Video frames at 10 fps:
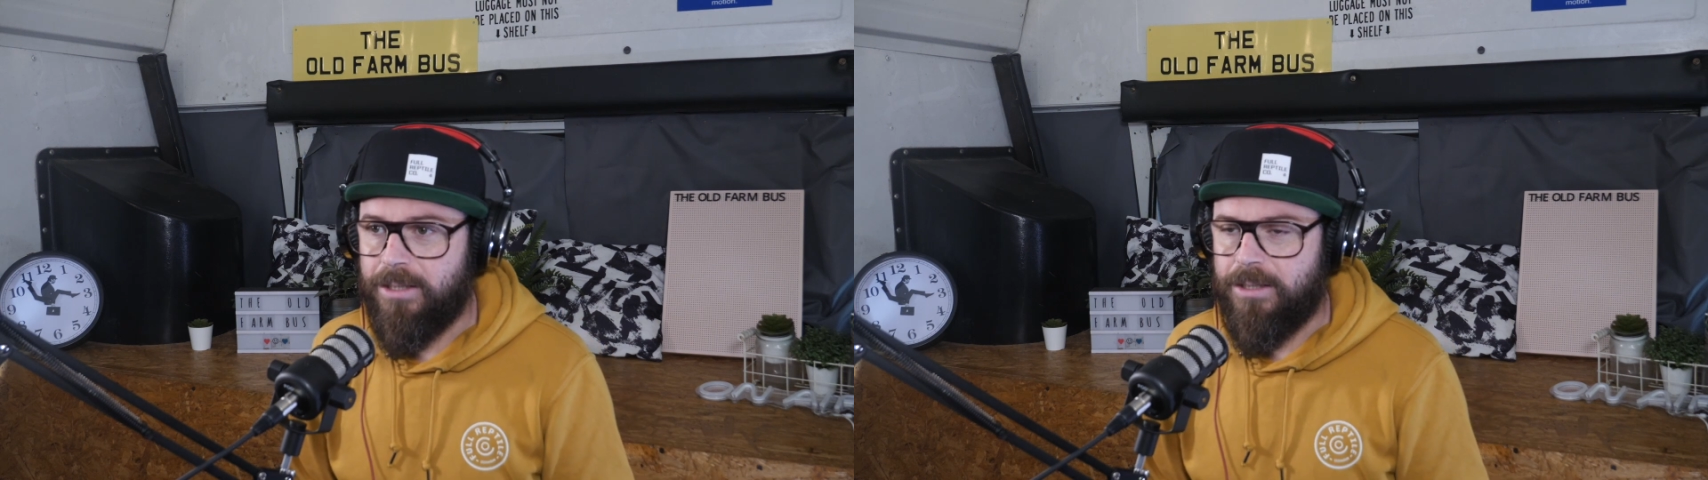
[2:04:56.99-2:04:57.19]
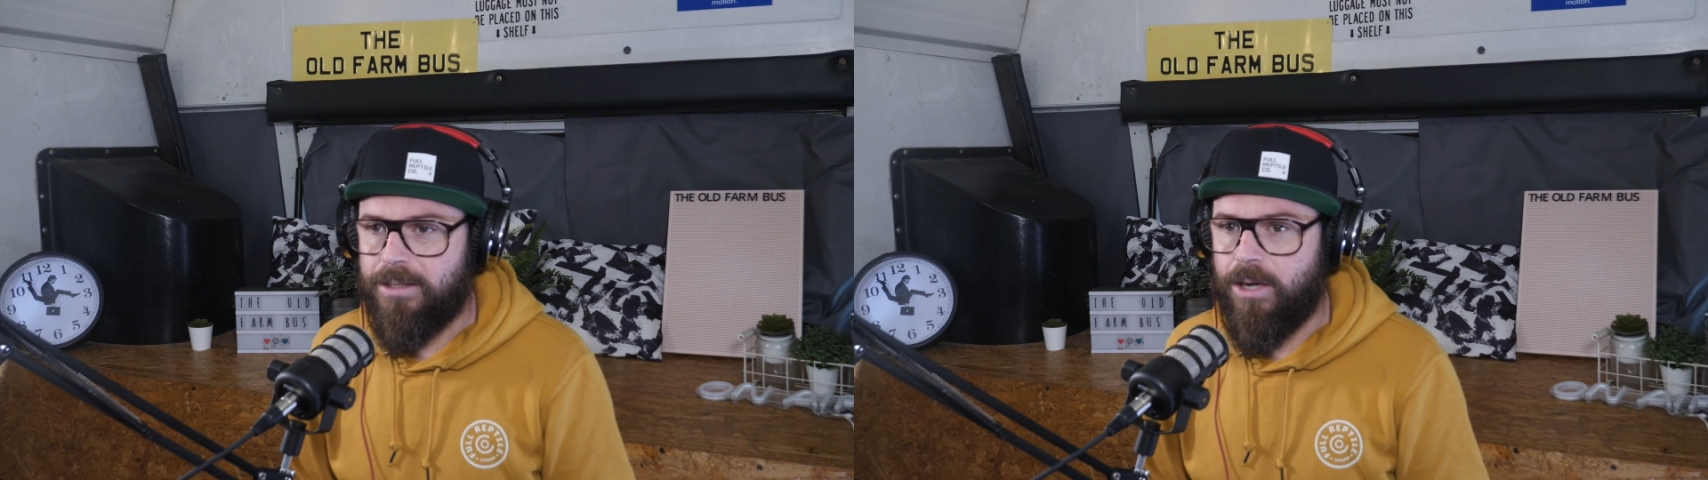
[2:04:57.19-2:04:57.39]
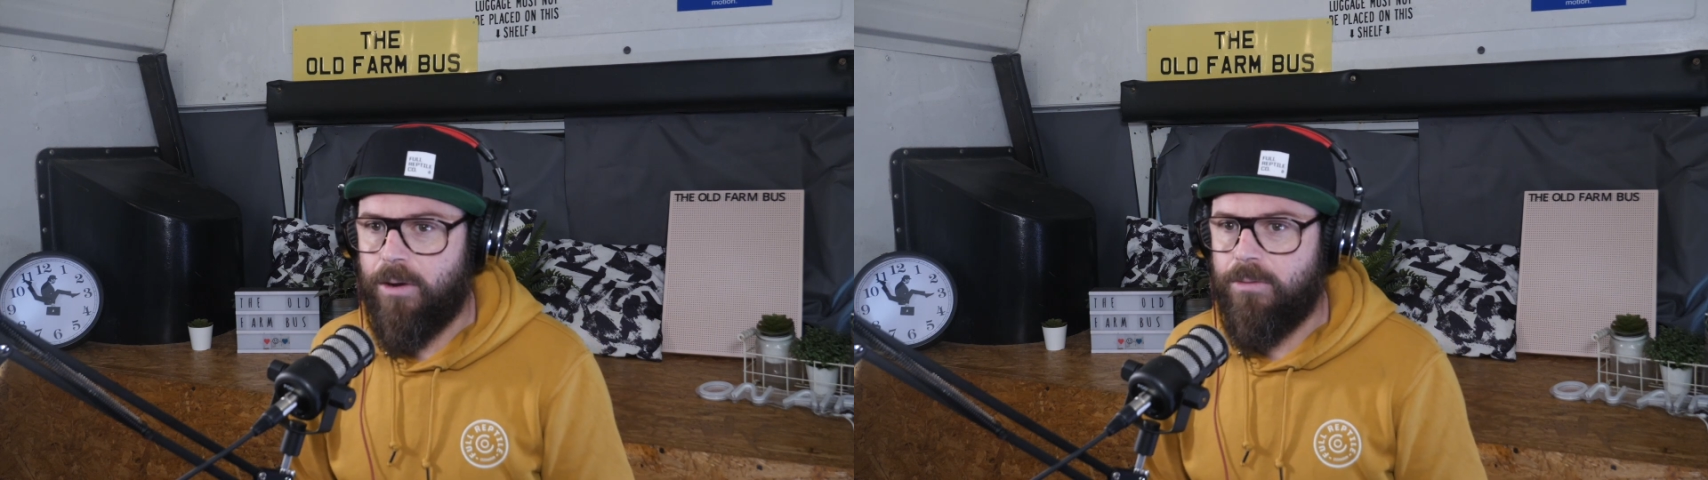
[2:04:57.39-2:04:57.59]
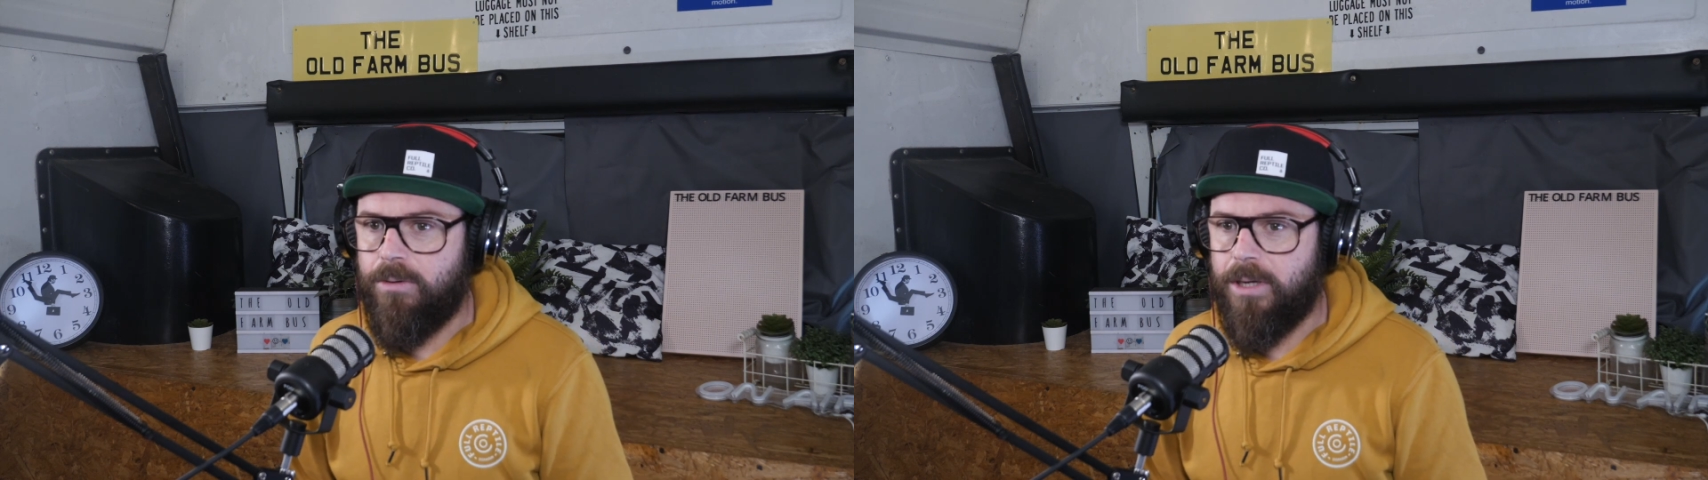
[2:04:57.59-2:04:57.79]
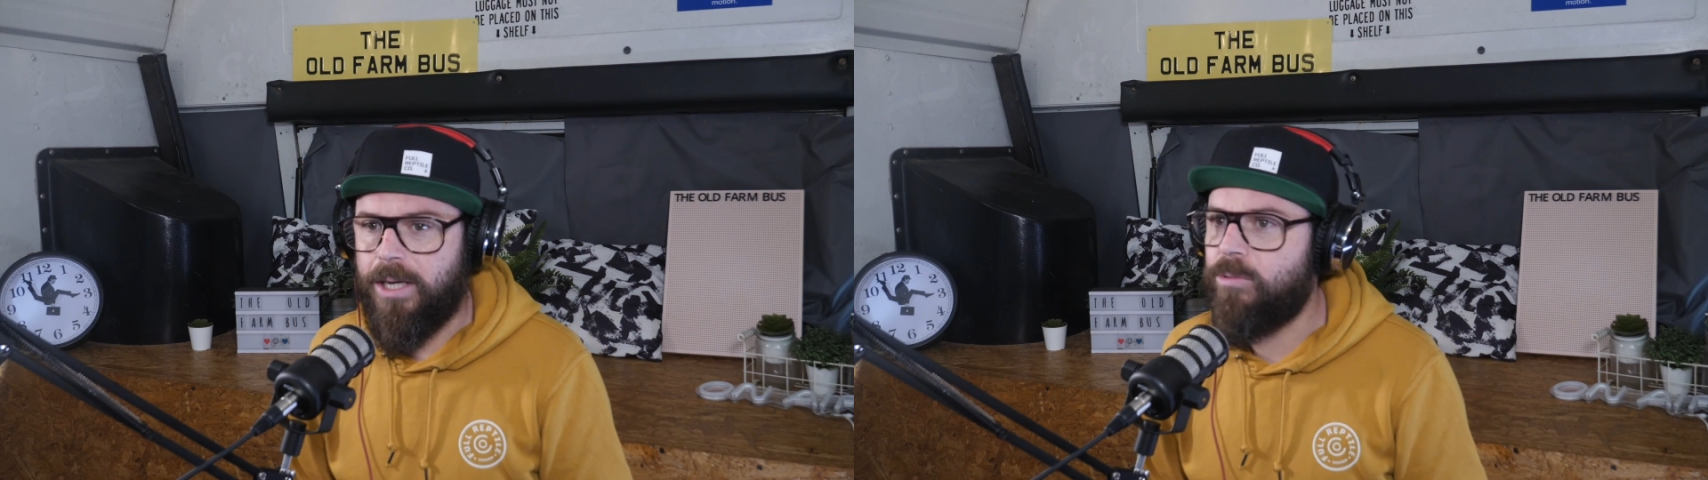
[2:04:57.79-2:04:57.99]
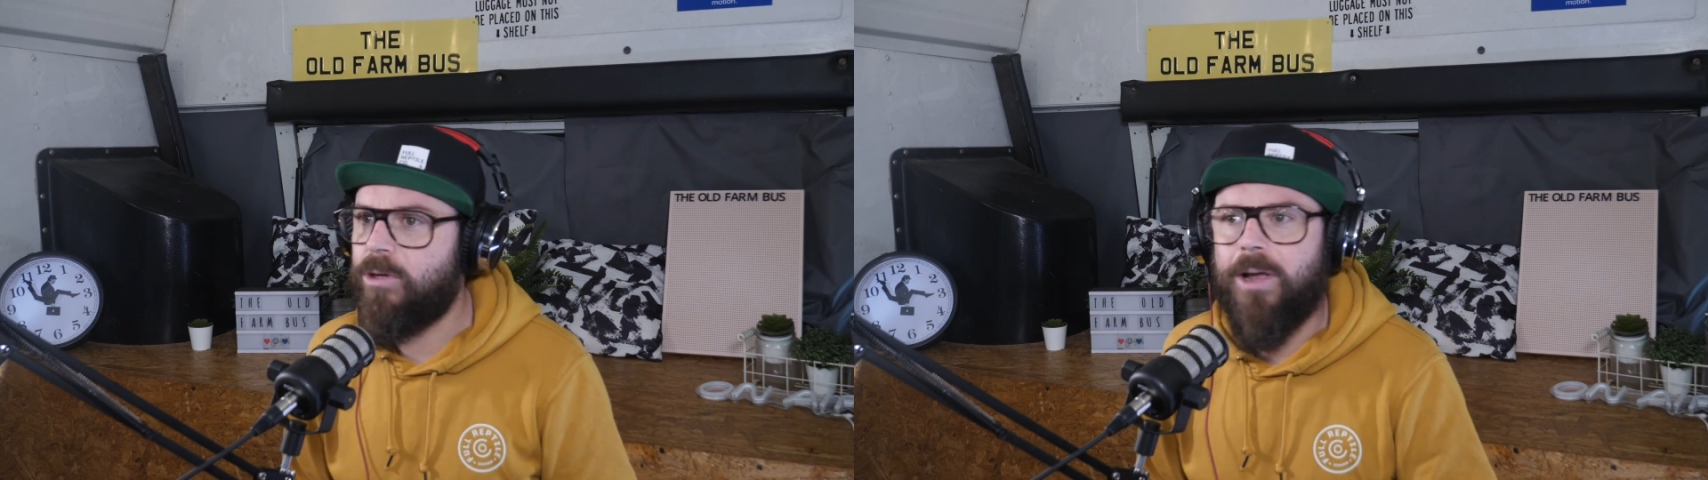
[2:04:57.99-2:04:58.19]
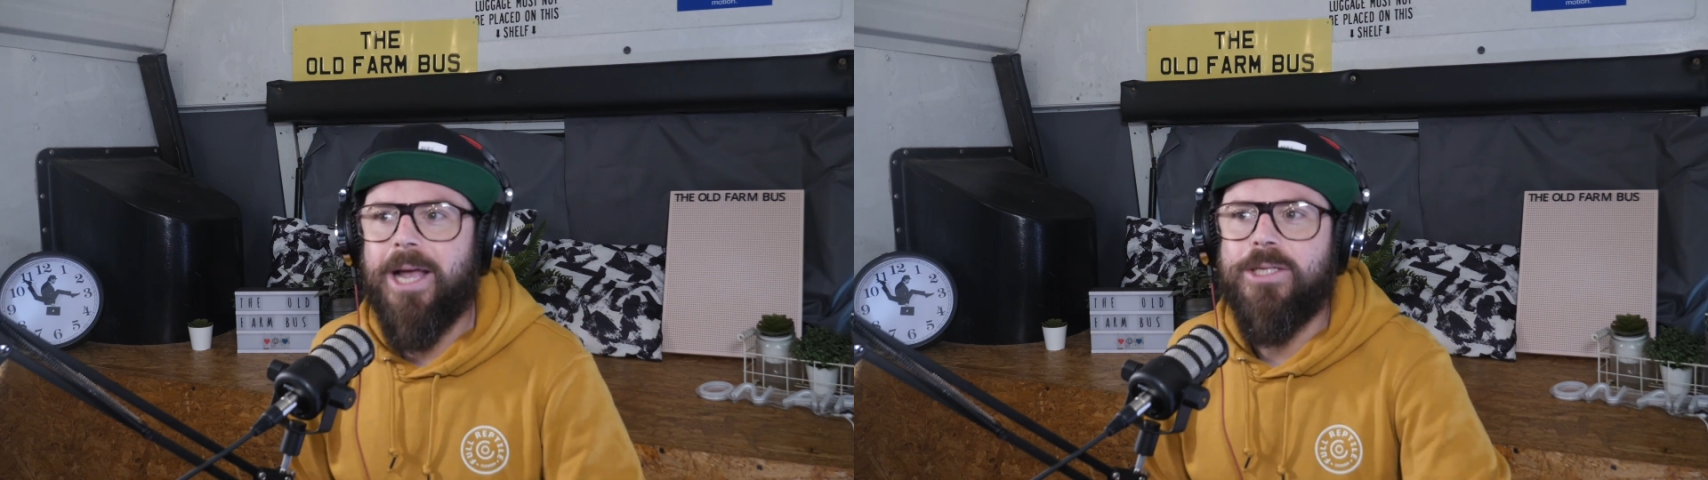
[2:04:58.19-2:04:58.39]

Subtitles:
So it was okay